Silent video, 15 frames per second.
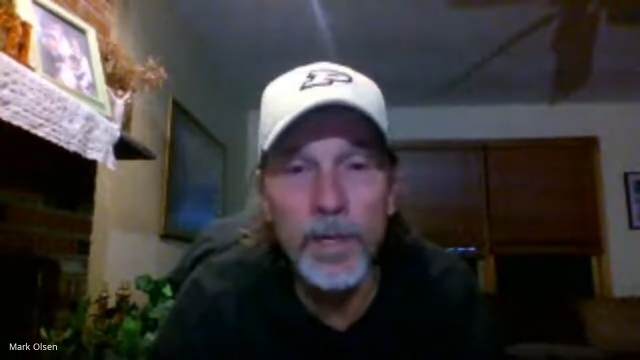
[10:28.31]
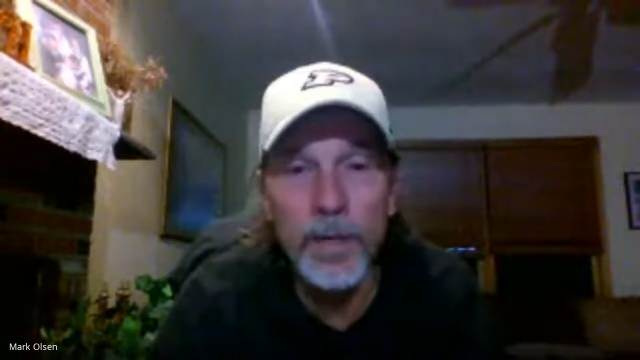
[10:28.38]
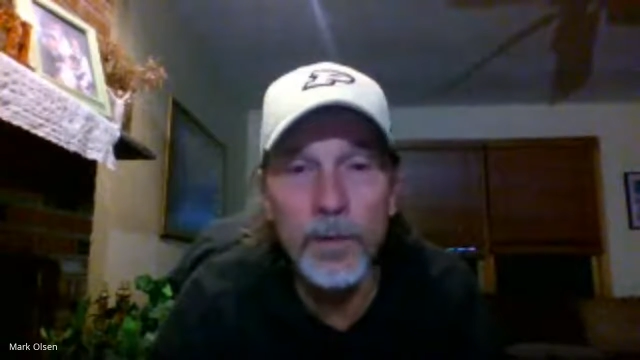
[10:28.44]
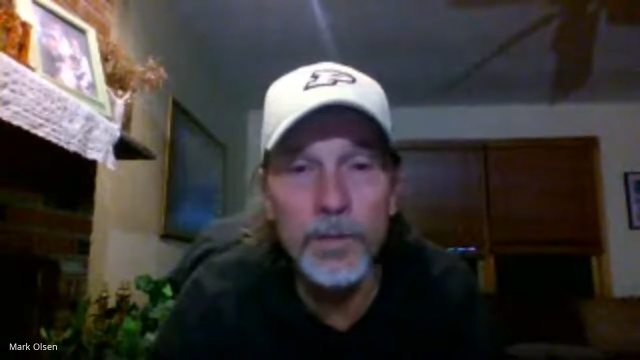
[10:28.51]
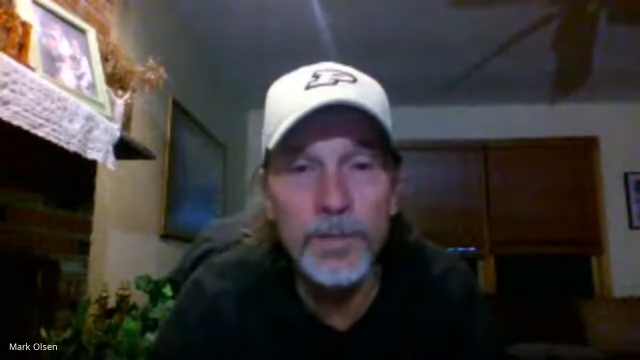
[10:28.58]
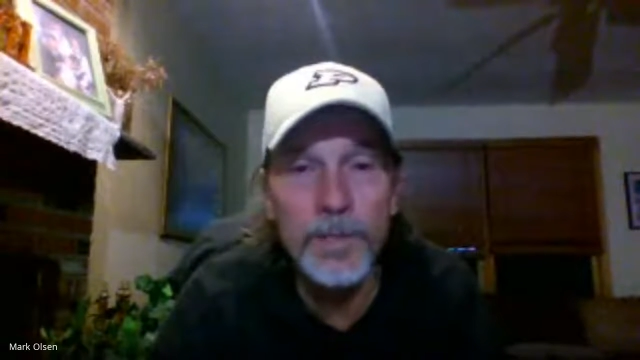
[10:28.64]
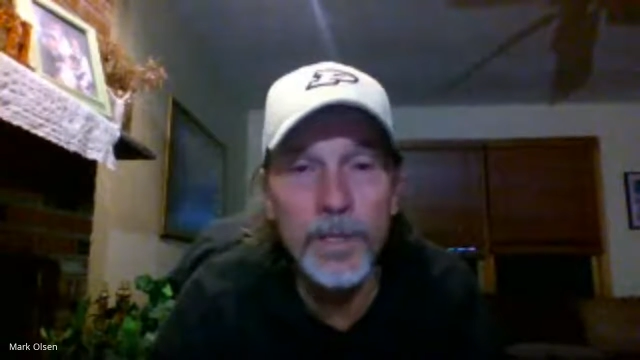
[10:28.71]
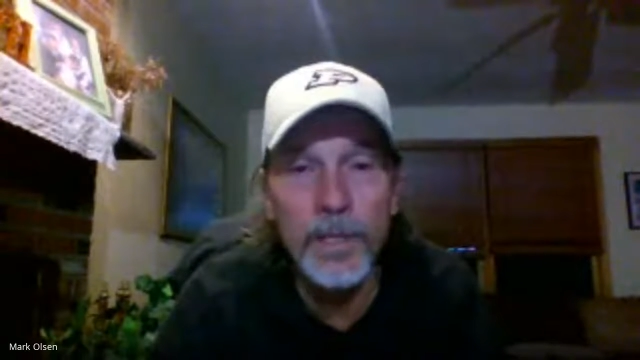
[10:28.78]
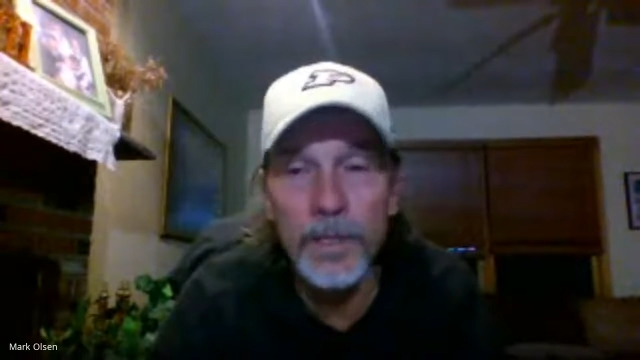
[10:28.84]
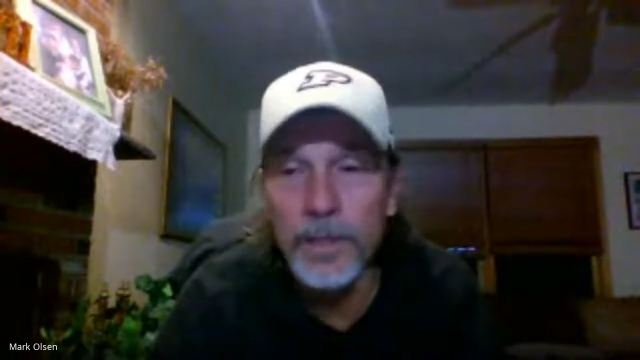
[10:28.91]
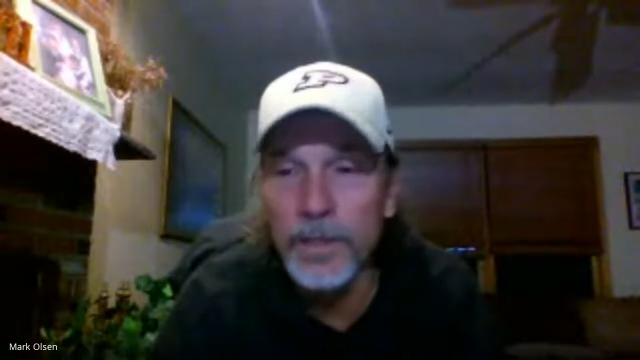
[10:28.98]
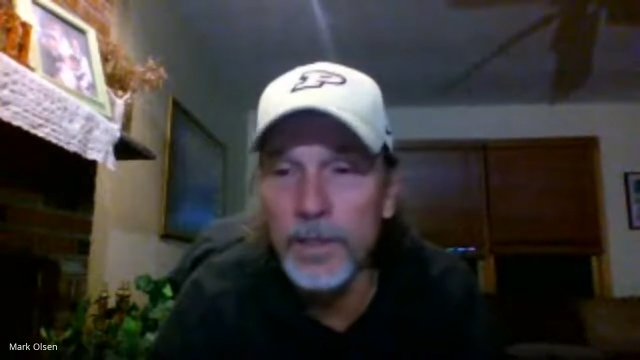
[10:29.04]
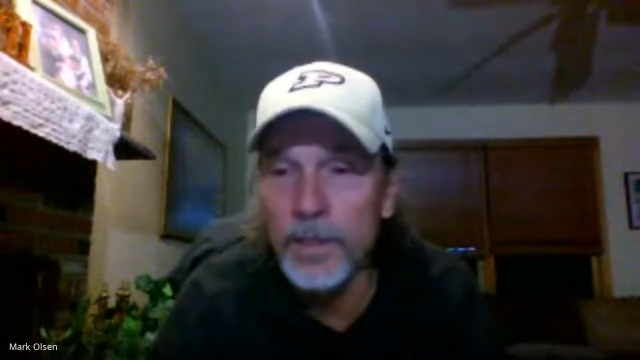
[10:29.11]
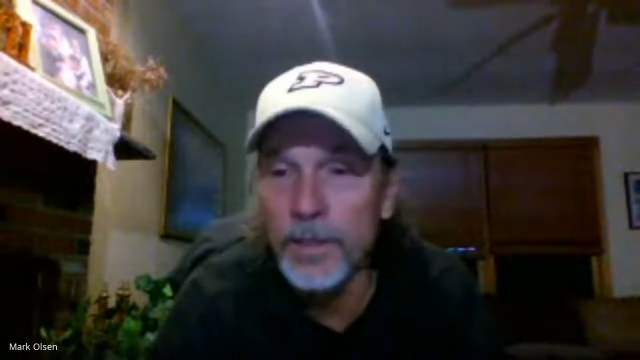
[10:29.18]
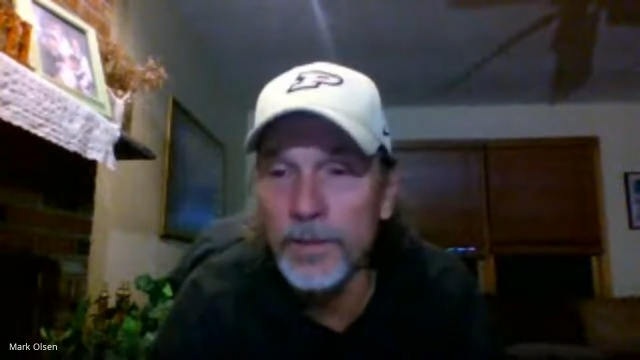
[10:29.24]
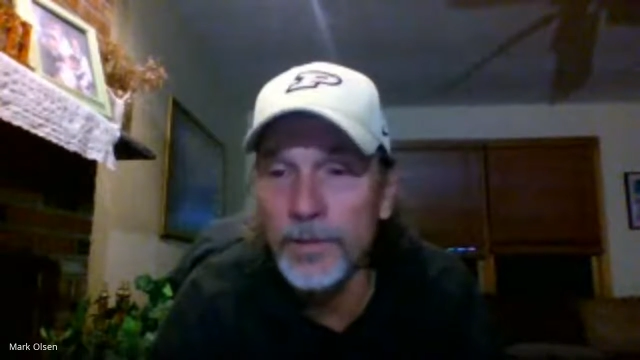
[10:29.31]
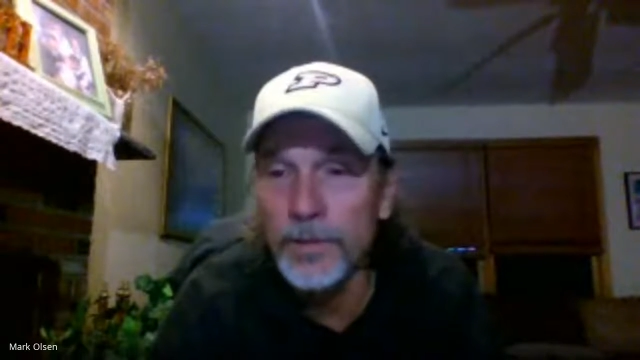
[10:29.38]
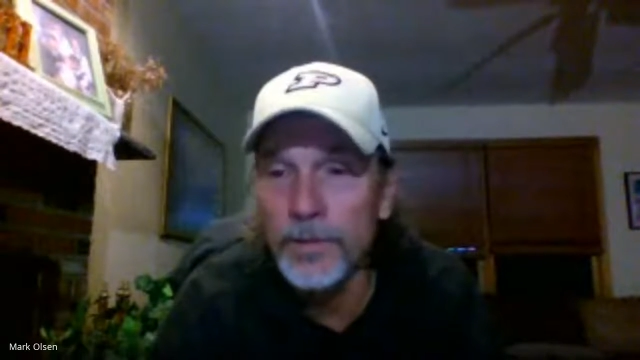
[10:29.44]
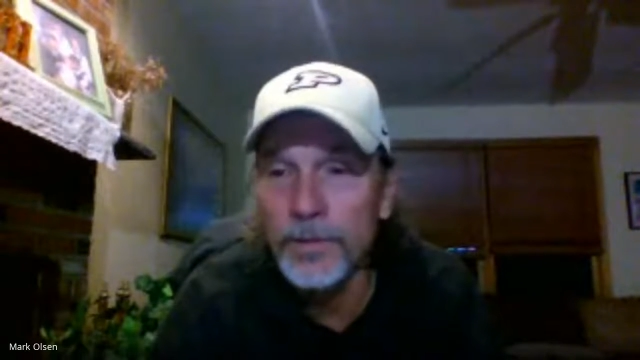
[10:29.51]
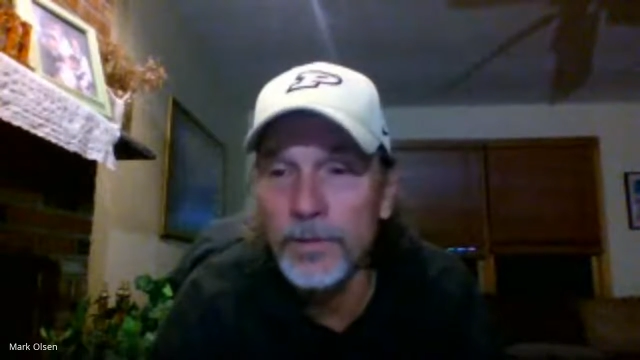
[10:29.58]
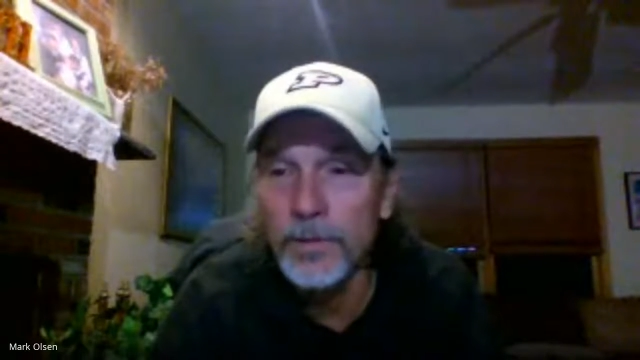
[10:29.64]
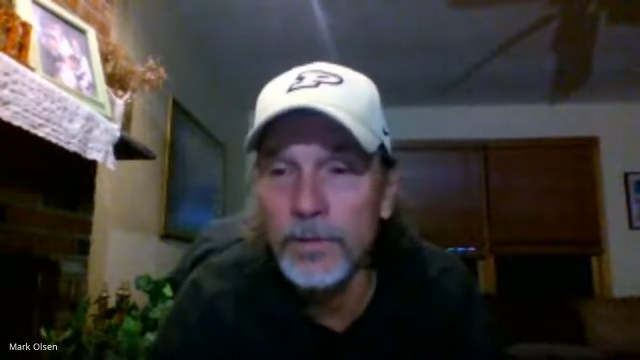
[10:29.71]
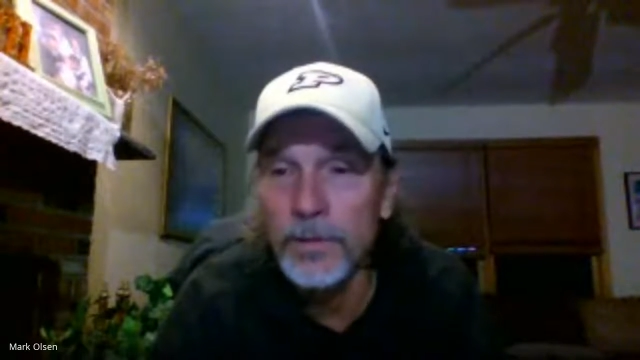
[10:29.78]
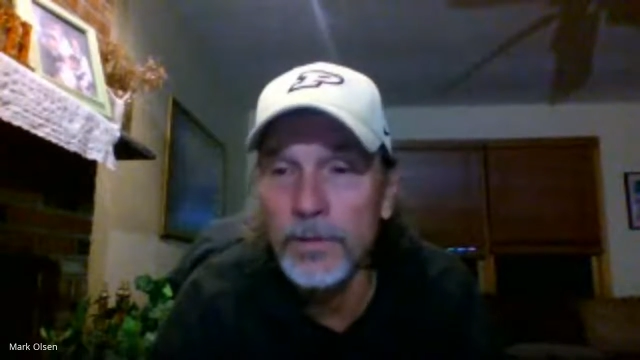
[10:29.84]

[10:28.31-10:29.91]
but I won't say anything else.